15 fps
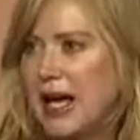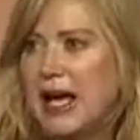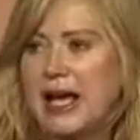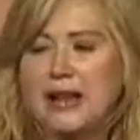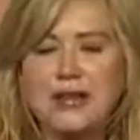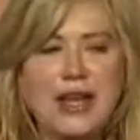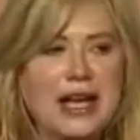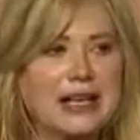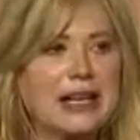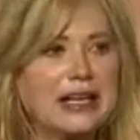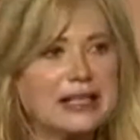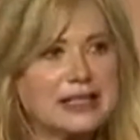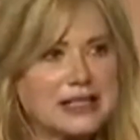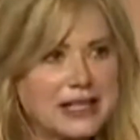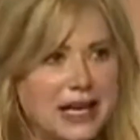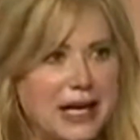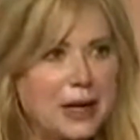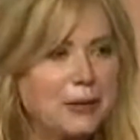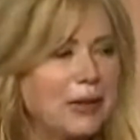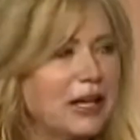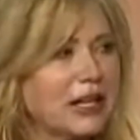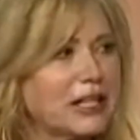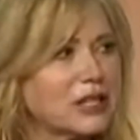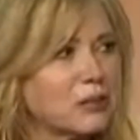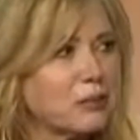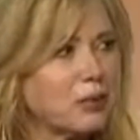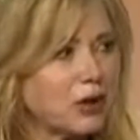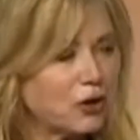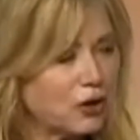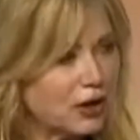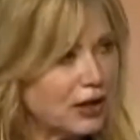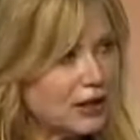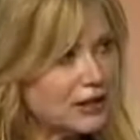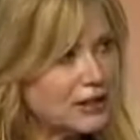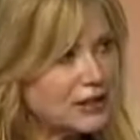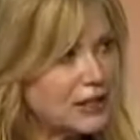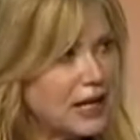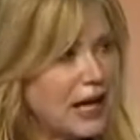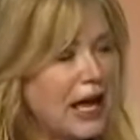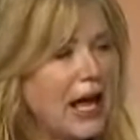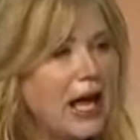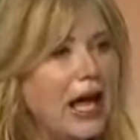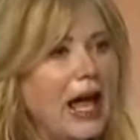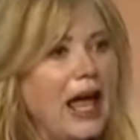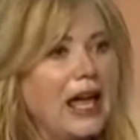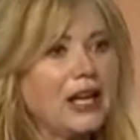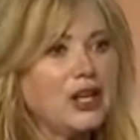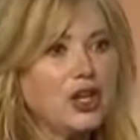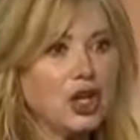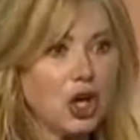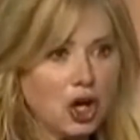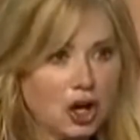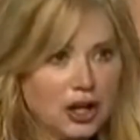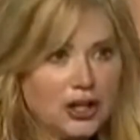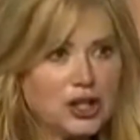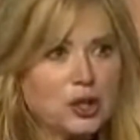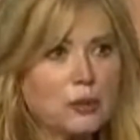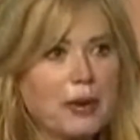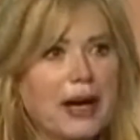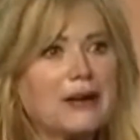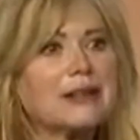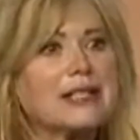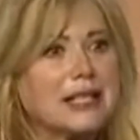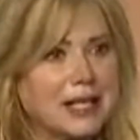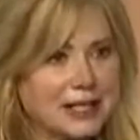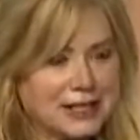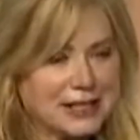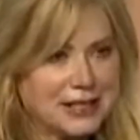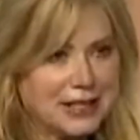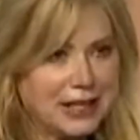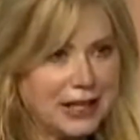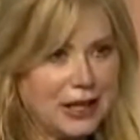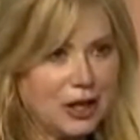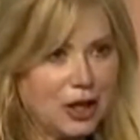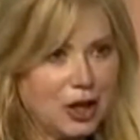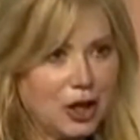And that same experience and knowledge about testing